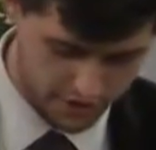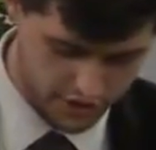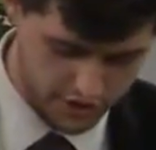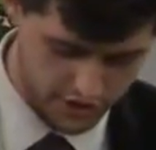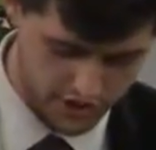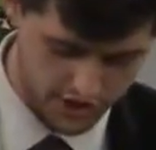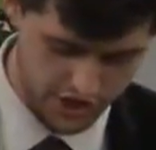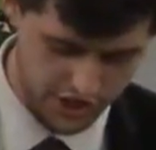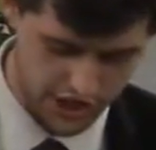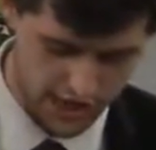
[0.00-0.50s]
to
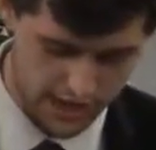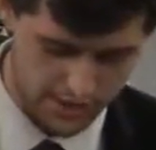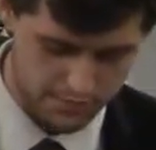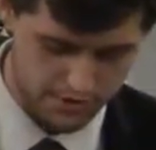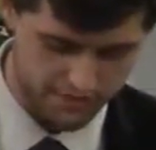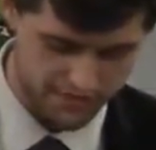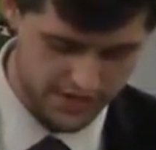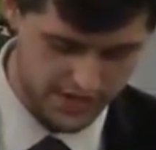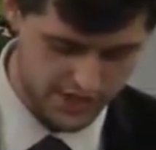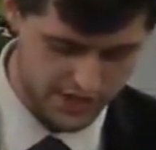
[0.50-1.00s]
the shame
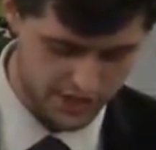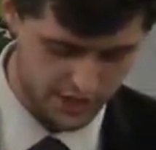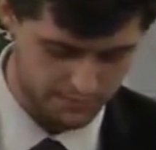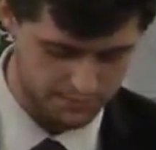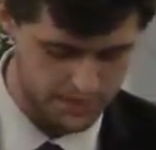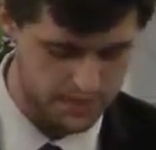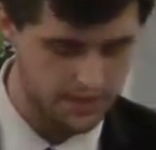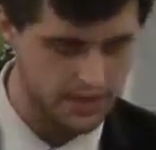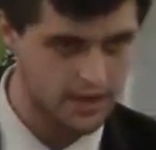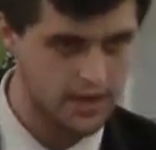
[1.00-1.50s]
of
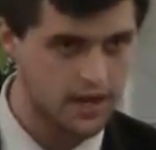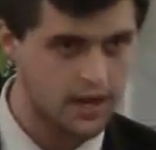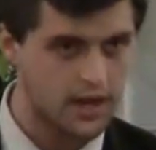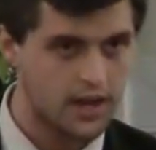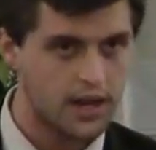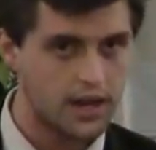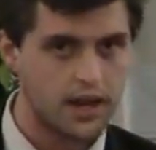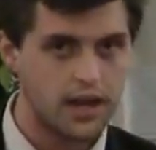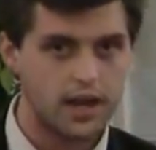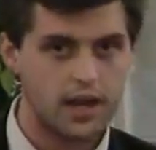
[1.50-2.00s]
Egypt.
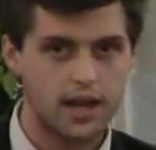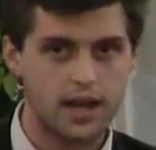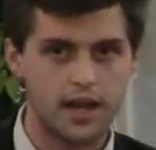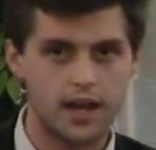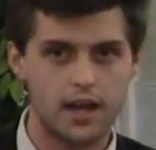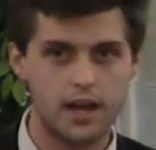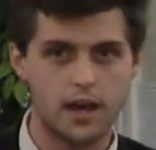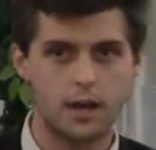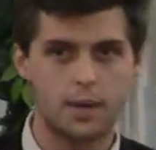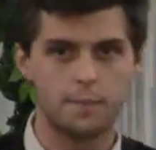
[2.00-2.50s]

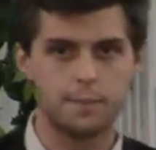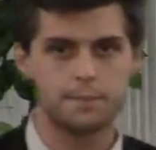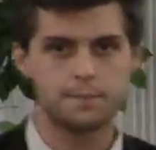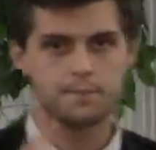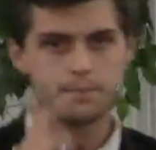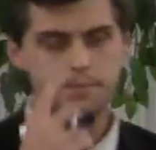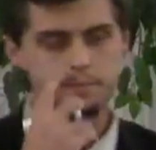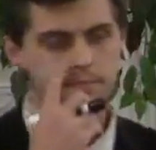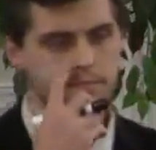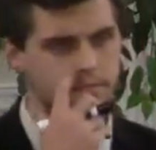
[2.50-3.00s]
I
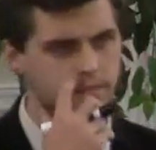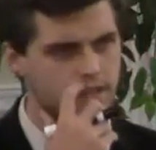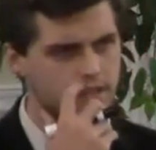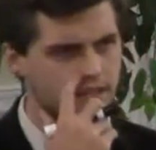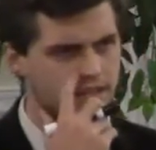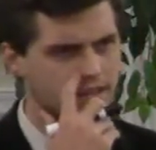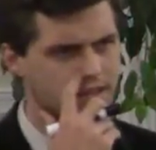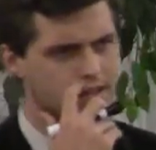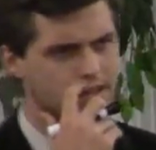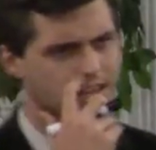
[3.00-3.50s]

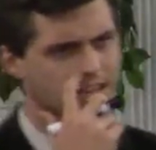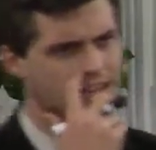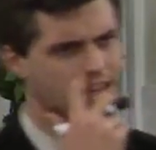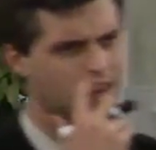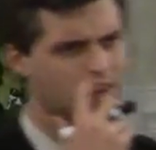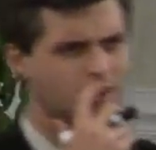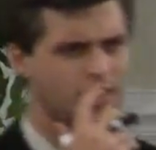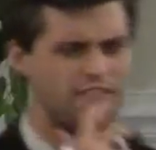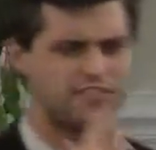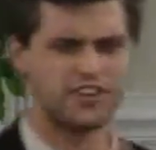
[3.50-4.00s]

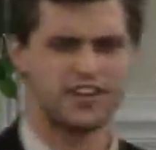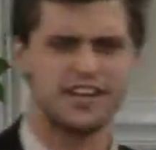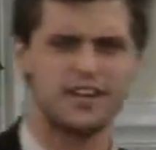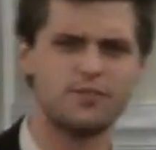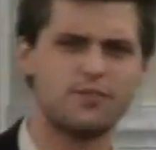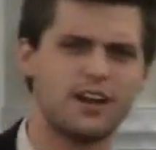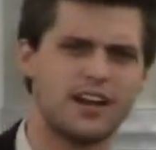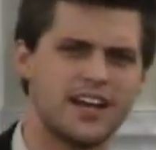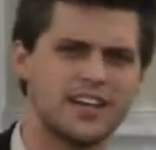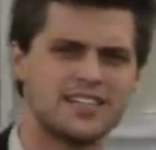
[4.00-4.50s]
forget
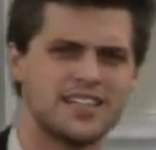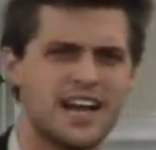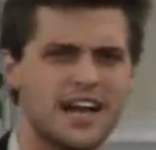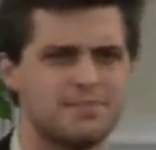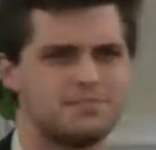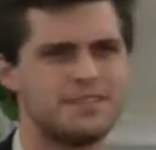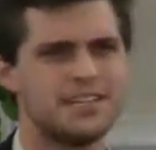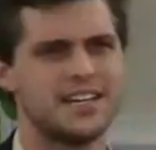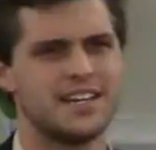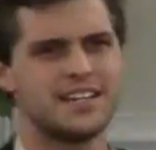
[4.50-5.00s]
what I
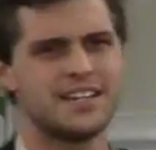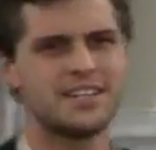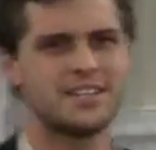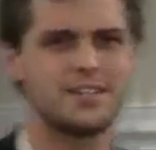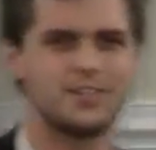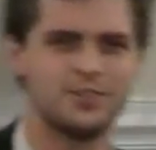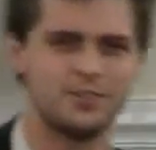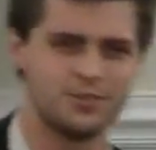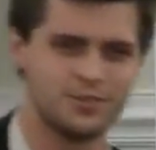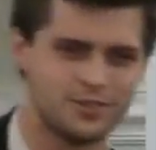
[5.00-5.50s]
typed in the
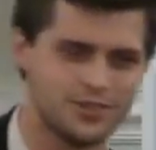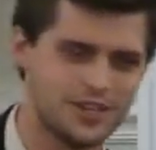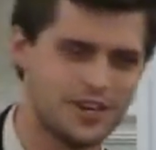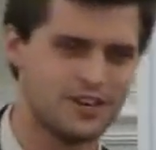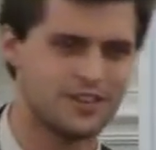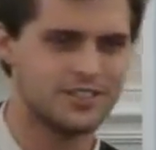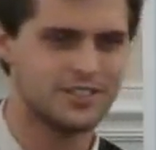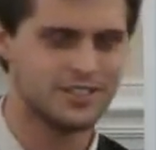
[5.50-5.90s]
Google search.